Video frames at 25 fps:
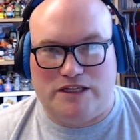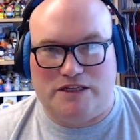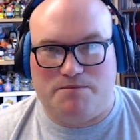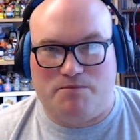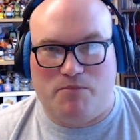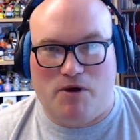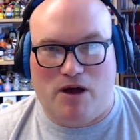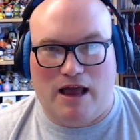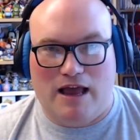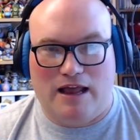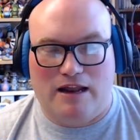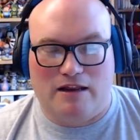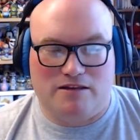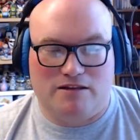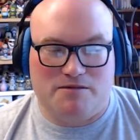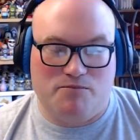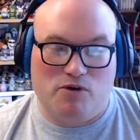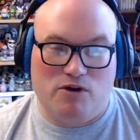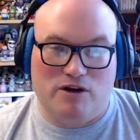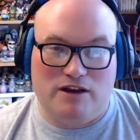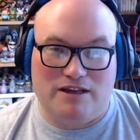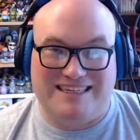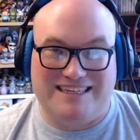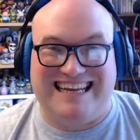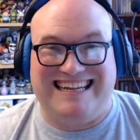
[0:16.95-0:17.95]

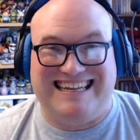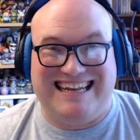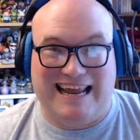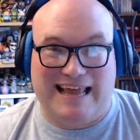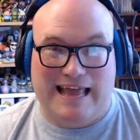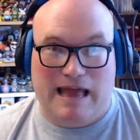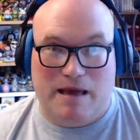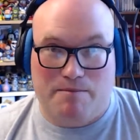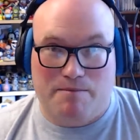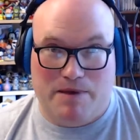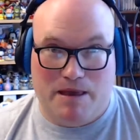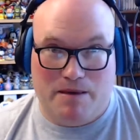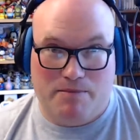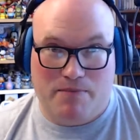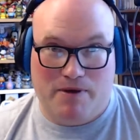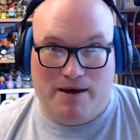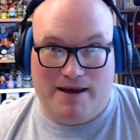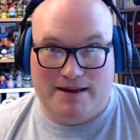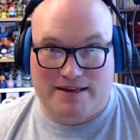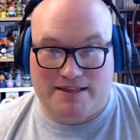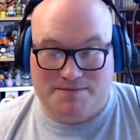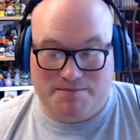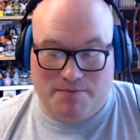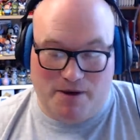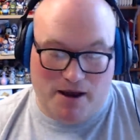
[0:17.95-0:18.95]
spoilers, he did get bit by
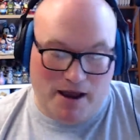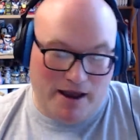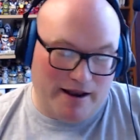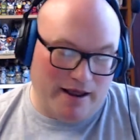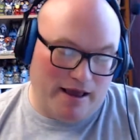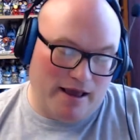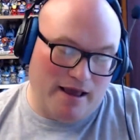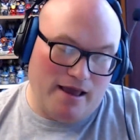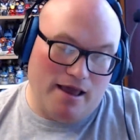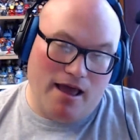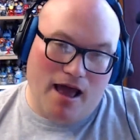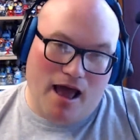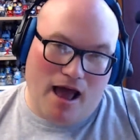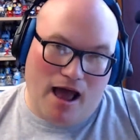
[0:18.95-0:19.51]
a spider.